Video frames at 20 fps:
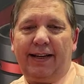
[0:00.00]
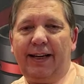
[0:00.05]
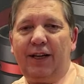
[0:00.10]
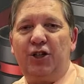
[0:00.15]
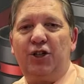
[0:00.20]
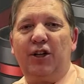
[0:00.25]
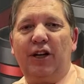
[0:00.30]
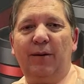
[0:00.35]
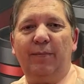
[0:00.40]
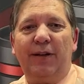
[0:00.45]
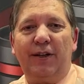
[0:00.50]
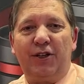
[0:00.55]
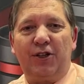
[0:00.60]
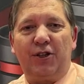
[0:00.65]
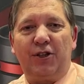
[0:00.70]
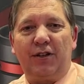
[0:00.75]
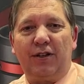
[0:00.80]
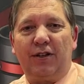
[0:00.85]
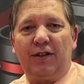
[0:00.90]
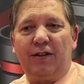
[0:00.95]
each
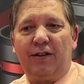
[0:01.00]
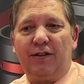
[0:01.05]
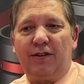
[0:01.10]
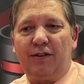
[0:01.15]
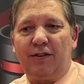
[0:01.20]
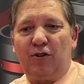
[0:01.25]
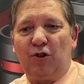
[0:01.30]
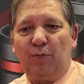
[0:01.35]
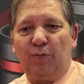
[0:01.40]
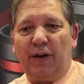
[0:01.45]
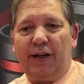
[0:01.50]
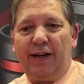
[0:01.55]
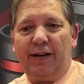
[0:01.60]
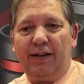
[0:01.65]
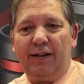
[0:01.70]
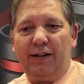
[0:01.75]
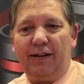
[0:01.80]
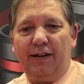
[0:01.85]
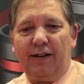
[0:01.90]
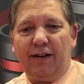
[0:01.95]
image uh, to
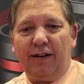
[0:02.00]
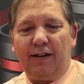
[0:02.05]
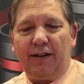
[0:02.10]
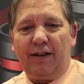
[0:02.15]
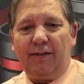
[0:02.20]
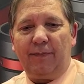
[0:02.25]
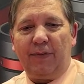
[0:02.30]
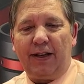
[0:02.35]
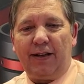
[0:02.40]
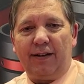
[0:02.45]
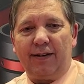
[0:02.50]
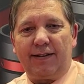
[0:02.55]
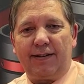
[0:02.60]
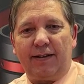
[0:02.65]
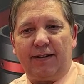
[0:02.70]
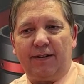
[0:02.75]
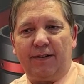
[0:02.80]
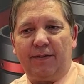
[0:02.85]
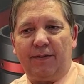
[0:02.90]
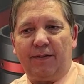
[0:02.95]
bring um, as,
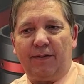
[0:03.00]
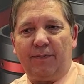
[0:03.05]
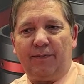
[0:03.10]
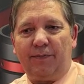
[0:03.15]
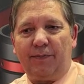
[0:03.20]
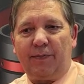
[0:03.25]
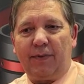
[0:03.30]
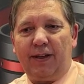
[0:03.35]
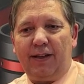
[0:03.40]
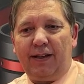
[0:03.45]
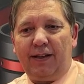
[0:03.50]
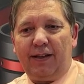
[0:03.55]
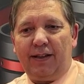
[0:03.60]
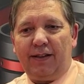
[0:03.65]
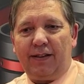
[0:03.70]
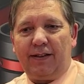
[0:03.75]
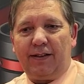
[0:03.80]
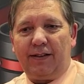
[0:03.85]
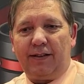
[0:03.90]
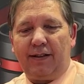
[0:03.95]
uh, um,
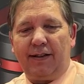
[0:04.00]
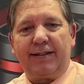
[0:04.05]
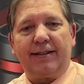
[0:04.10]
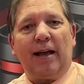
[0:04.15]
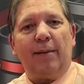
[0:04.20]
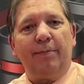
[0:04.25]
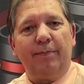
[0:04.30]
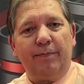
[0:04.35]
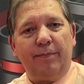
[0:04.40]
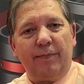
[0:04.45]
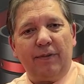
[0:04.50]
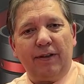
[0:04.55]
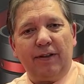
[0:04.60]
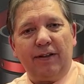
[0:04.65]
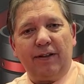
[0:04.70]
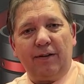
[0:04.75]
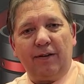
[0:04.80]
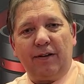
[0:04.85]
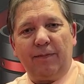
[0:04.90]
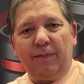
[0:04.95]
uh, some
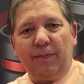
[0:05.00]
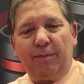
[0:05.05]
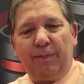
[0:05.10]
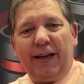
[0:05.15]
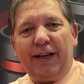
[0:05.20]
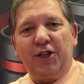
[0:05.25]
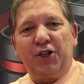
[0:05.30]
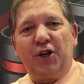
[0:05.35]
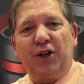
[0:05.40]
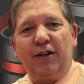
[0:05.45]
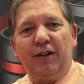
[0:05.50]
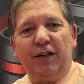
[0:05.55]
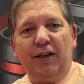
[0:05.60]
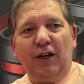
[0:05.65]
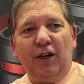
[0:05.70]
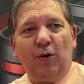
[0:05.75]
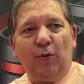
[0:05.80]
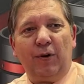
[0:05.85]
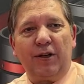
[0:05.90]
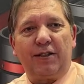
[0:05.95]
uh, um, picture
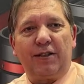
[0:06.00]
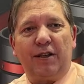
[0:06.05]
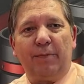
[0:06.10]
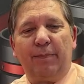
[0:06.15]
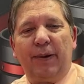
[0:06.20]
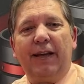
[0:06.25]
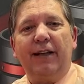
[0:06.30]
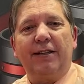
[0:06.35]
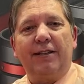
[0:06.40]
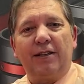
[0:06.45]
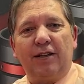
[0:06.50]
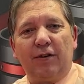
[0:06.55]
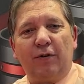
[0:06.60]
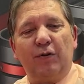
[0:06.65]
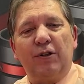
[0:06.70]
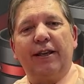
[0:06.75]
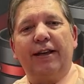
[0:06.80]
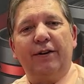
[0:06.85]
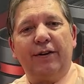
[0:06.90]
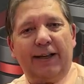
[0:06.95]
with the biggest, uh,
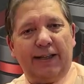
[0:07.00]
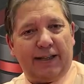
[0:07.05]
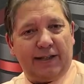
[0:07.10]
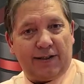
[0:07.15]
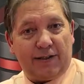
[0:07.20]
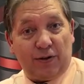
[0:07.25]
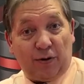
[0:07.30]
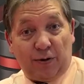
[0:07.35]
with the greatest